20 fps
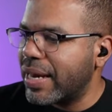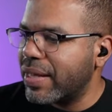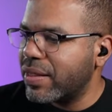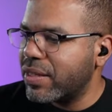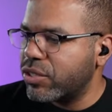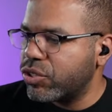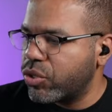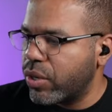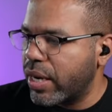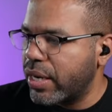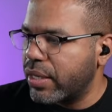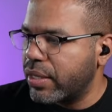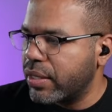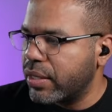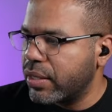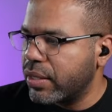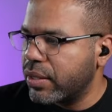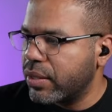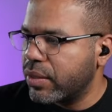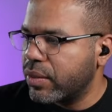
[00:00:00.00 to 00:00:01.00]
trend,
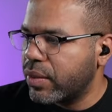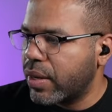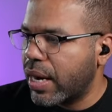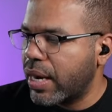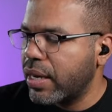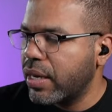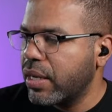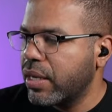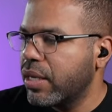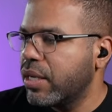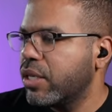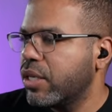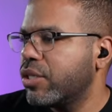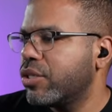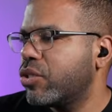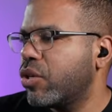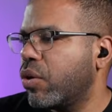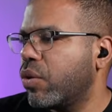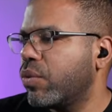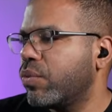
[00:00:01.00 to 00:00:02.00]
right?
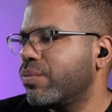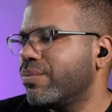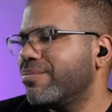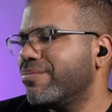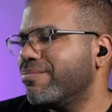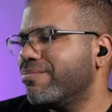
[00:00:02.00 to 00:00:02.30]
So,